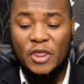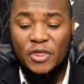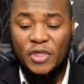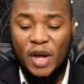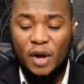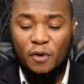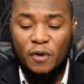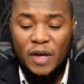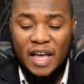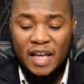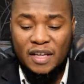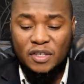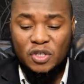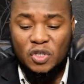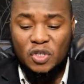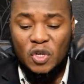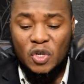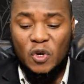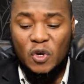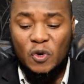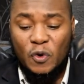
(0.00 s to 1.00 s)
There
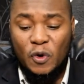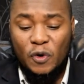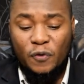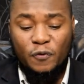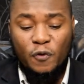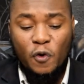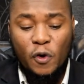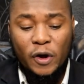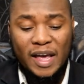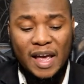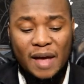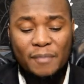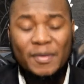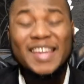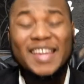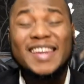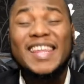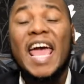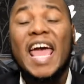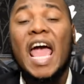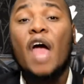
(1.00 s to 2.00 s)
is good for him
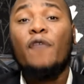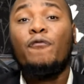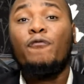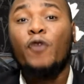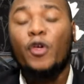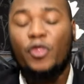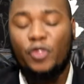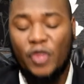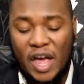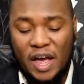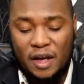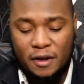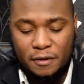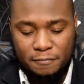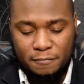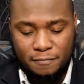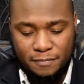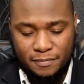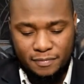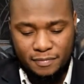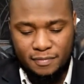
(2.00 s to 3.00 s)
in
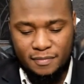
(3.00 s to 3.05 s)
everything."